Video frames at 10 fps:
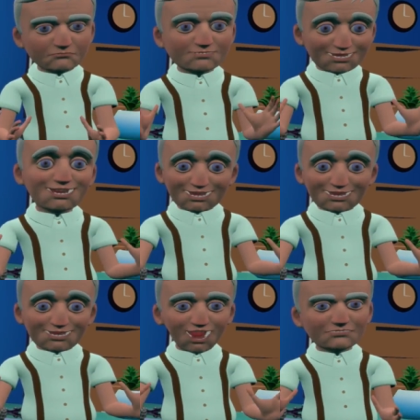on the
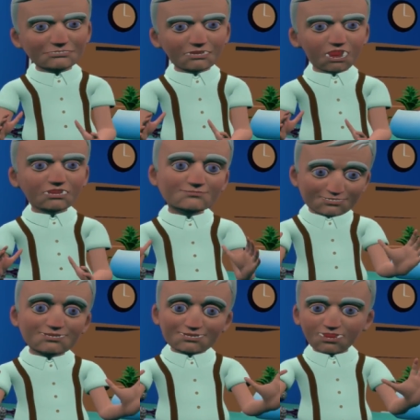show, I
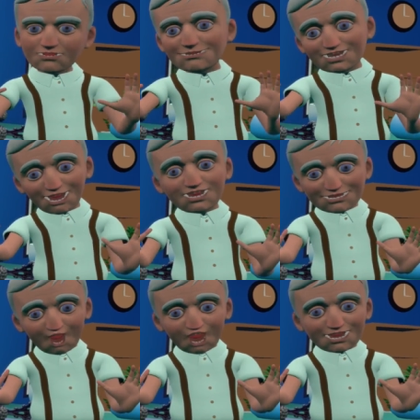mentioned that one of the
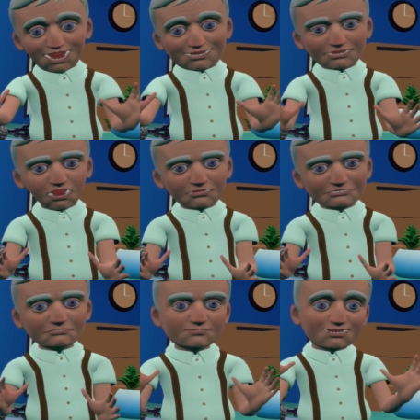props
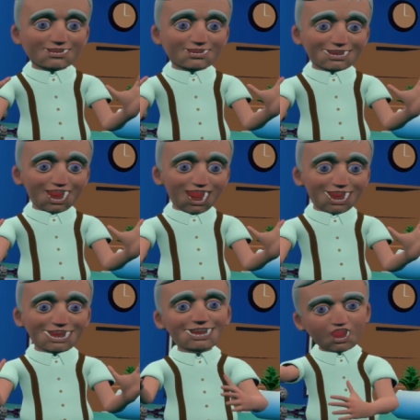that I have
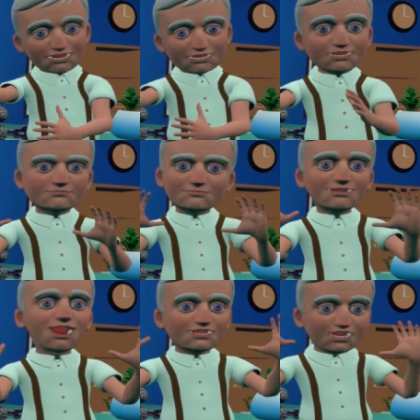found. Now, let
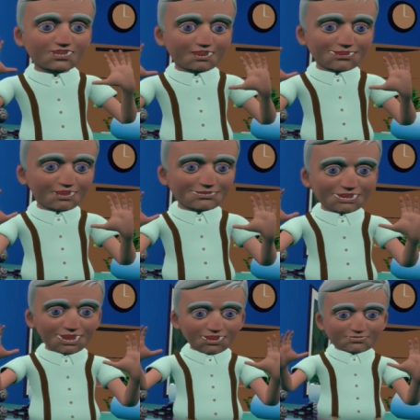me, let me back
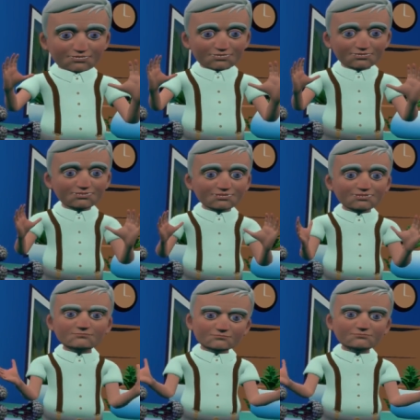
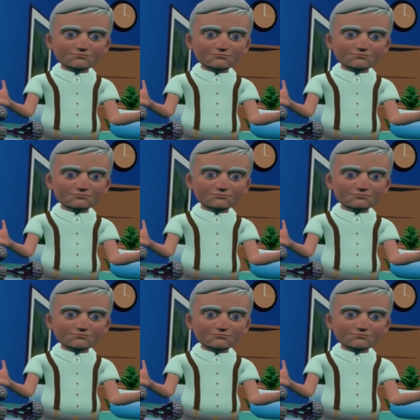up.